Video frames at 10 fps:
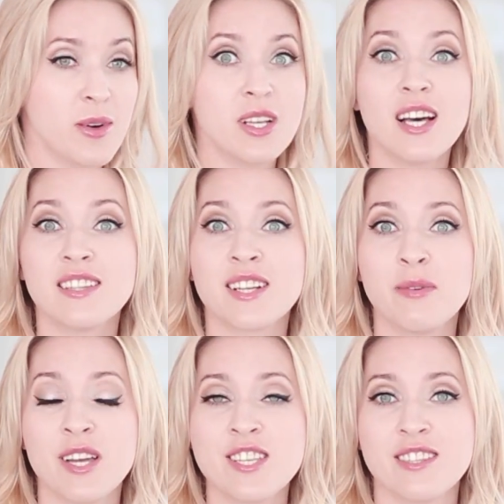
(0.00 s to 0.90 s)
Another
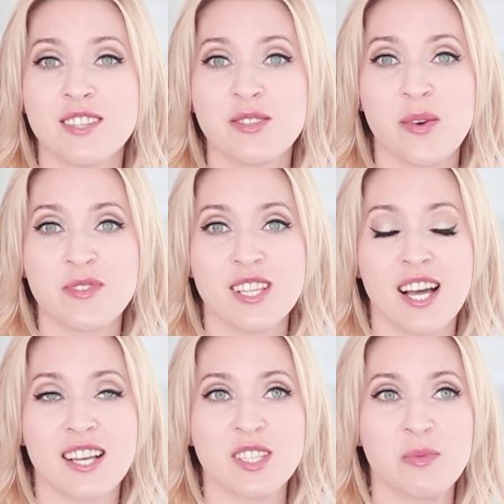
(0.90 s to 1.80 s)
question that you often
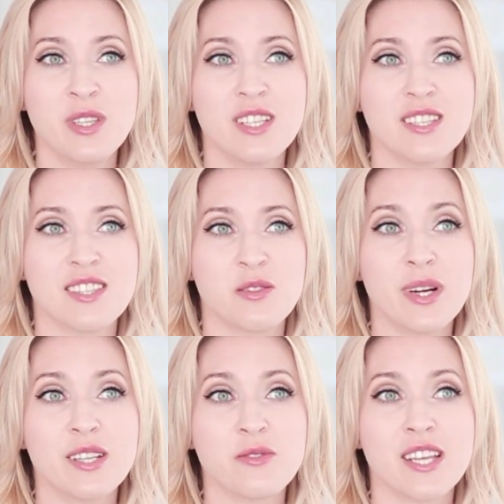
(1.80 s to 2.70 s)
ask me is that
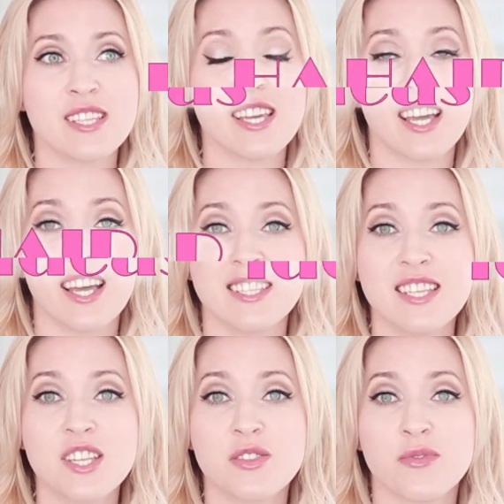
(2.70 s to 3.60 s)
where do I take
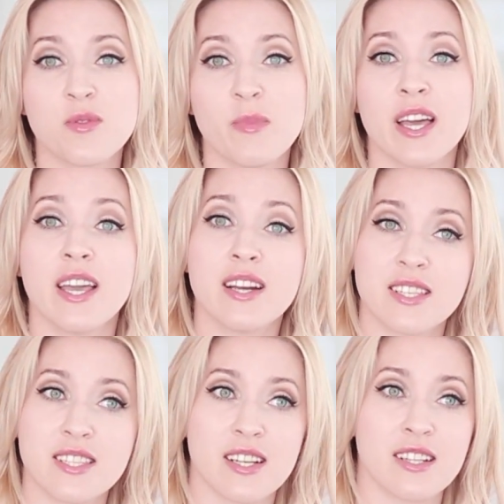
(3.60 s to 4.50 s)
ideas for my
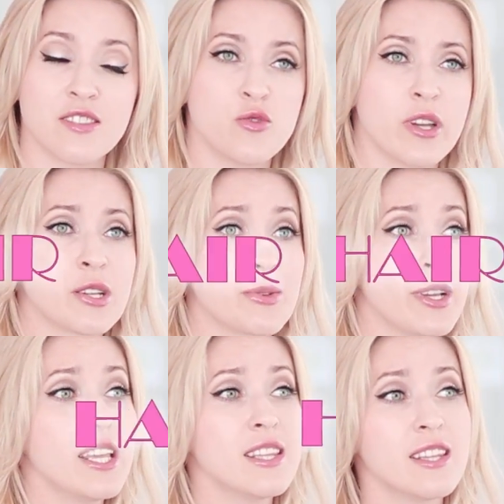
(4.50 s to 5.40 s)
hairstyles? Do I
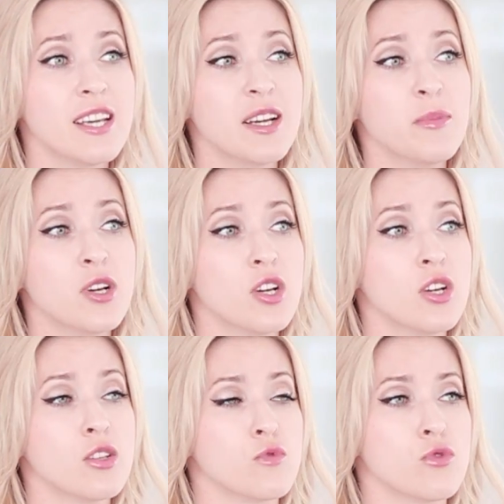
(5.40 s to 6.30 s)
create them?
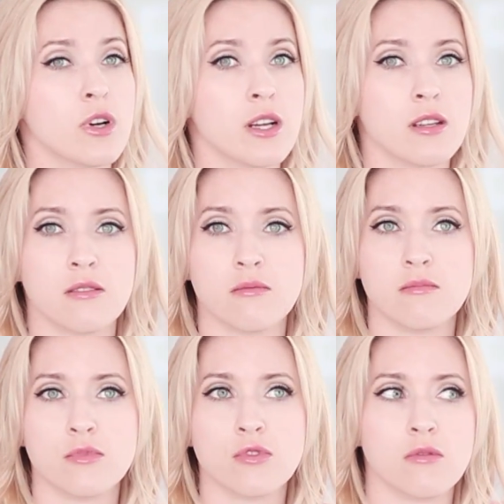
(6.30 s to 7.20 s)
Do I,
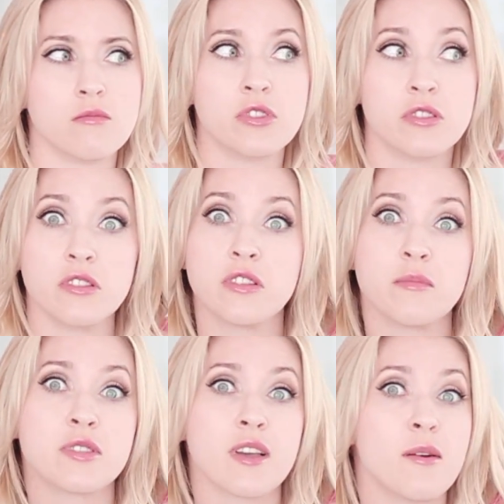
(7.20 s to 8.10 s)
you know, see them
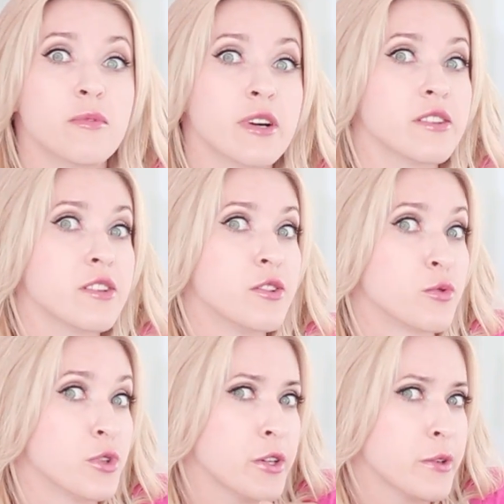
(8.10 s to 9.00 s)
somewhere and then
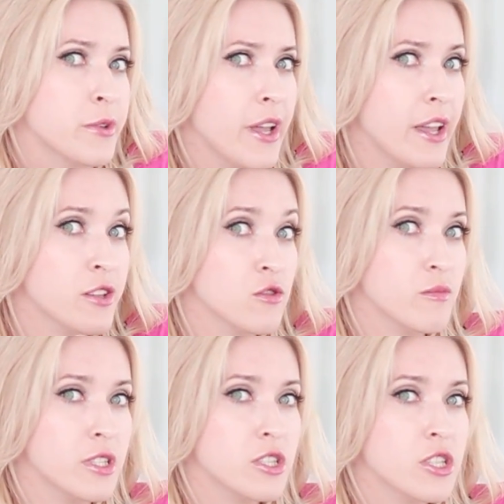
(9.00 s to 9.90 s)
recreate on
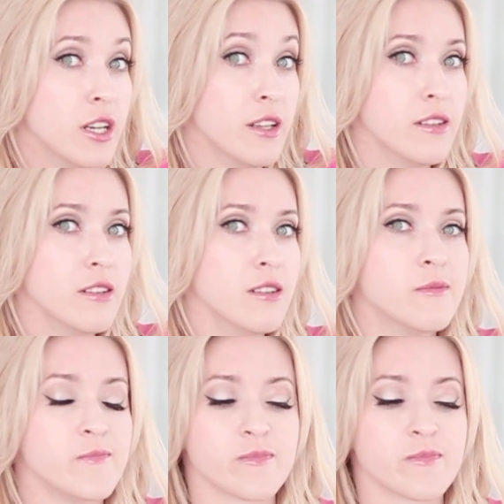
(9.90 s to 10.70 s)
my channel?